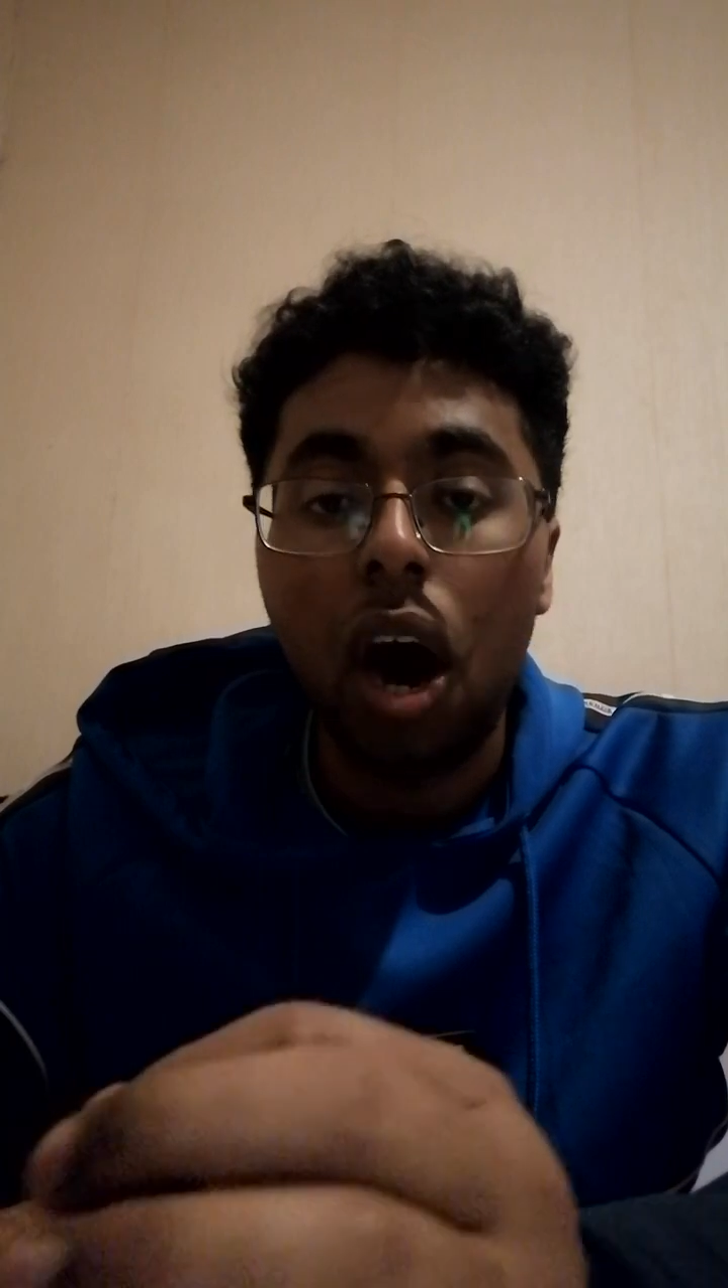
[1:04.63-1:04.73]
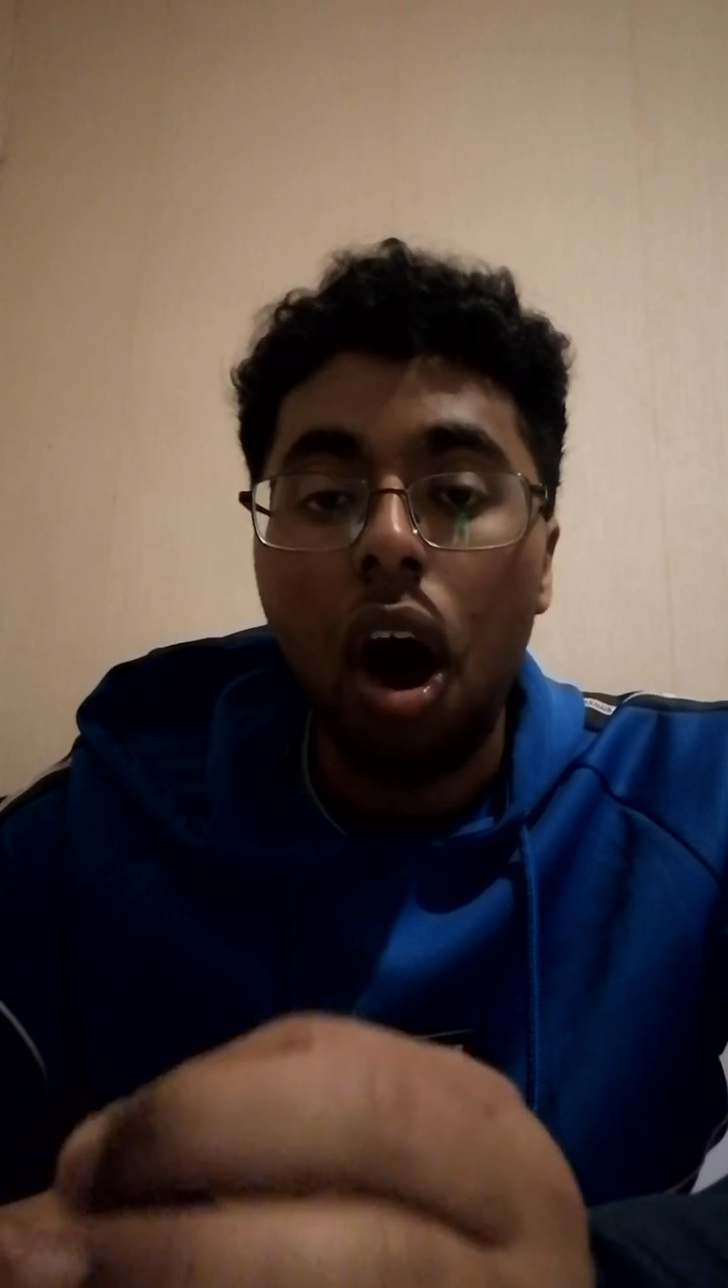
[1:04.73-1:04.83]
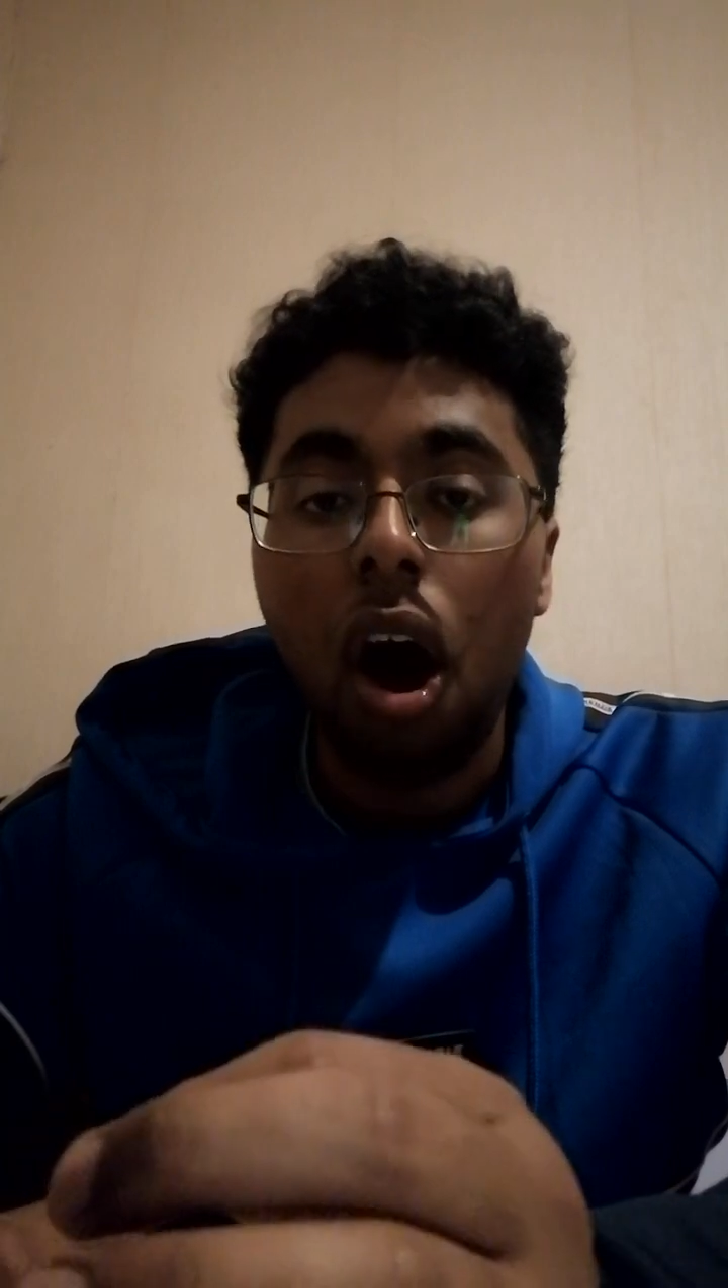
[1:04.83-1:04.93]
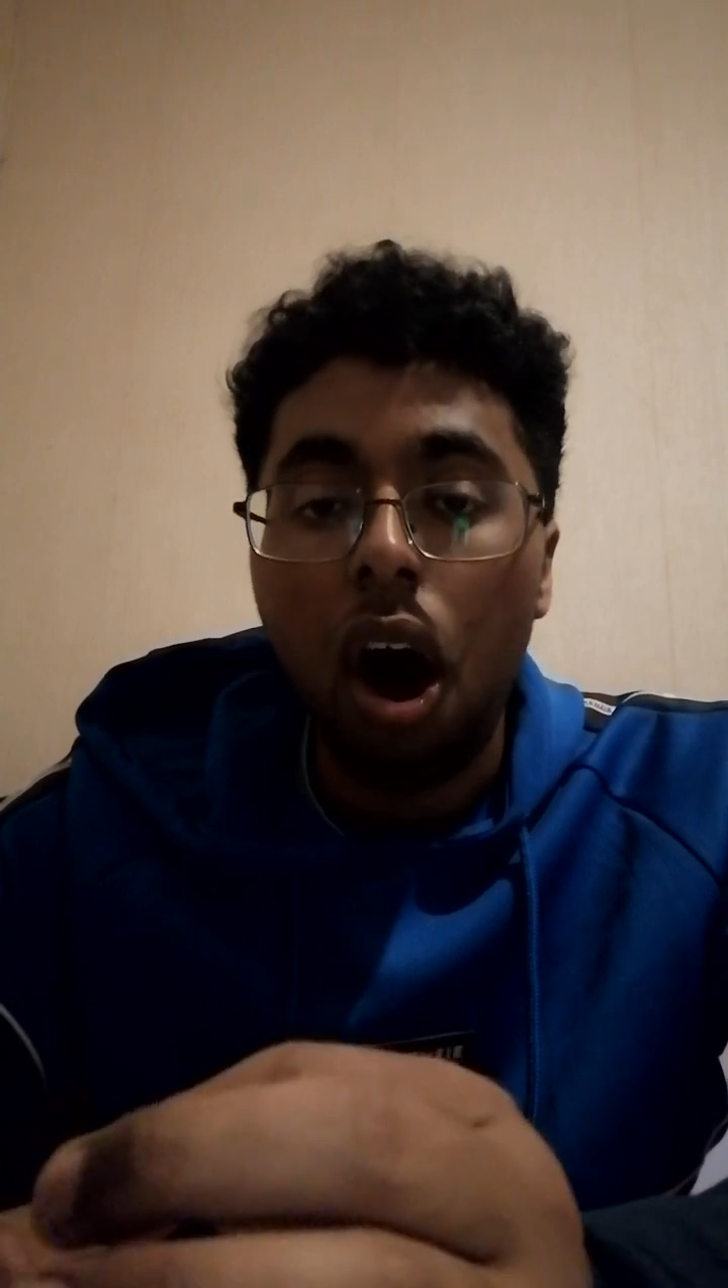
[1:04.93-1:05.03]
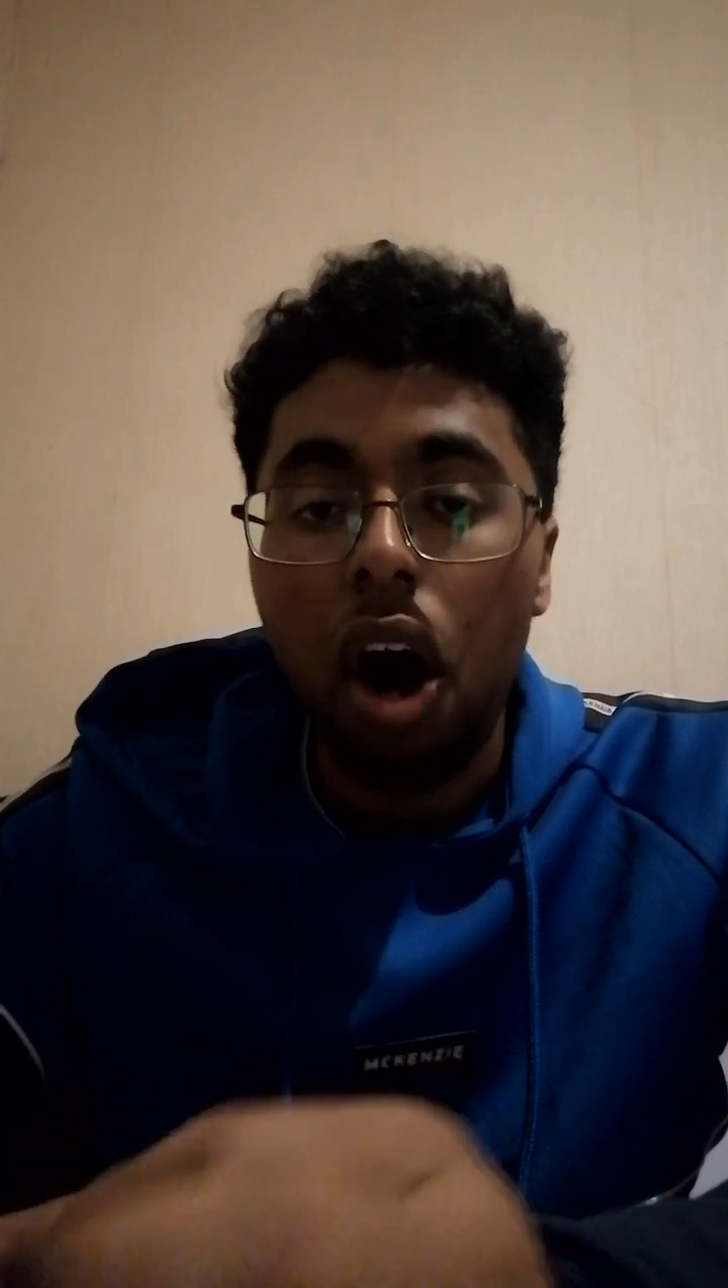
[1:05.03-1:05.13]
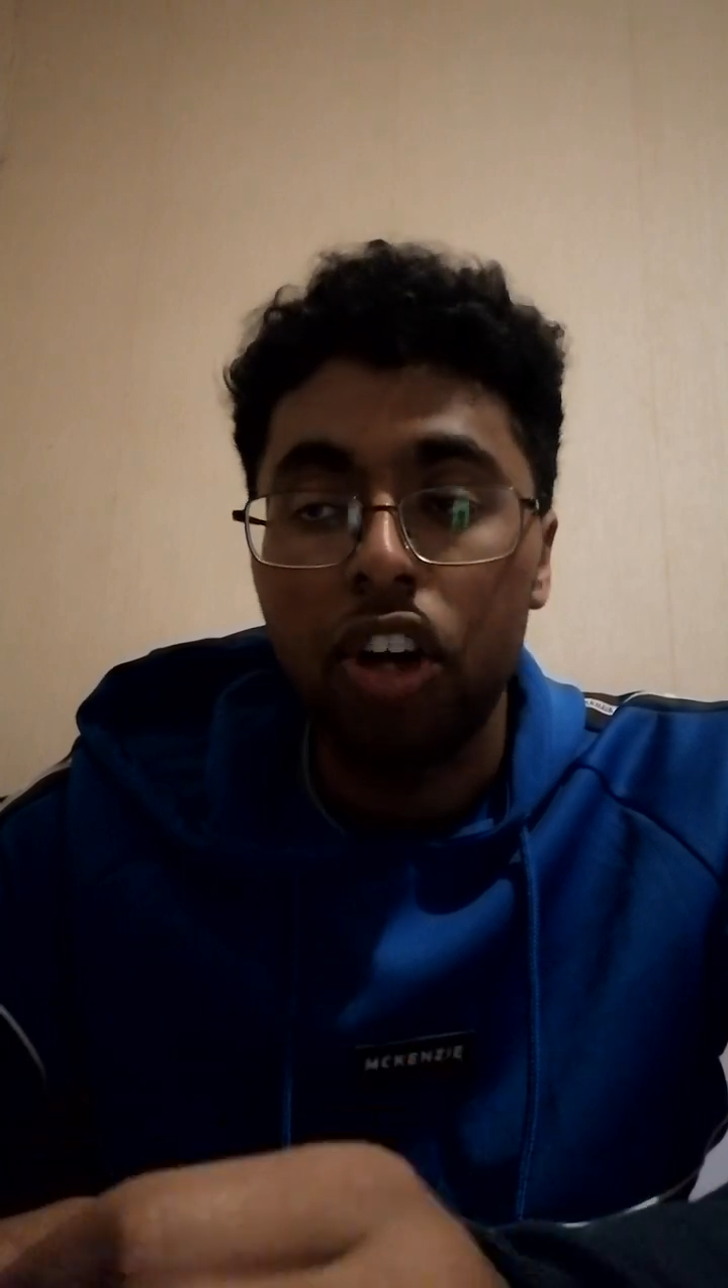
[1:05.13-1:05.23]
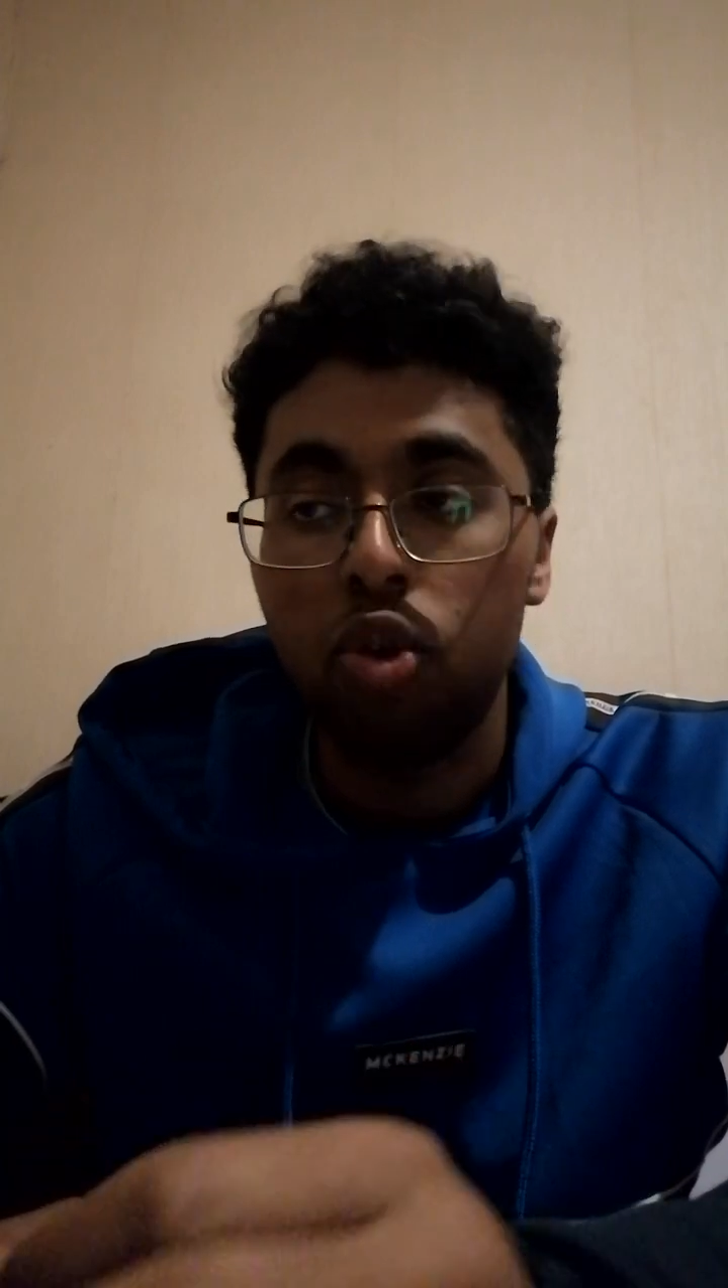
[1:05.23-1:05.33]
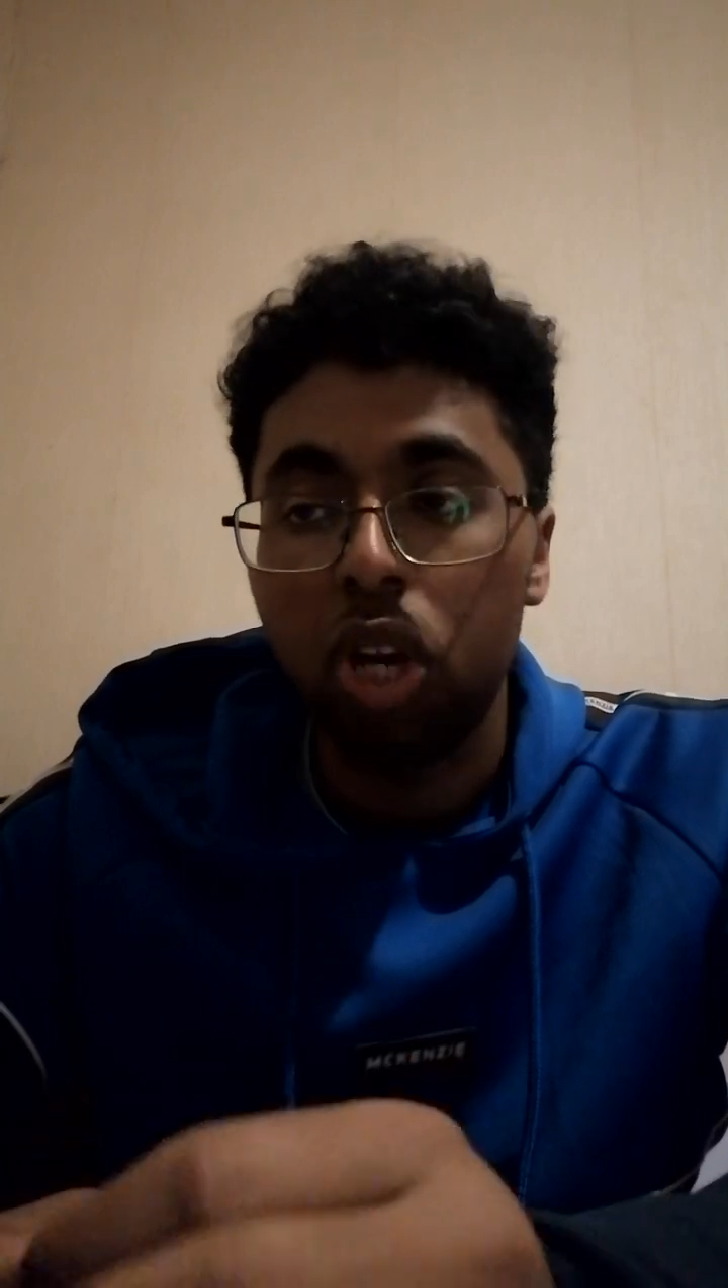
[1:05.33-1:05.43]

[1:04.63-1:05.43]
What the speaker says: a heart,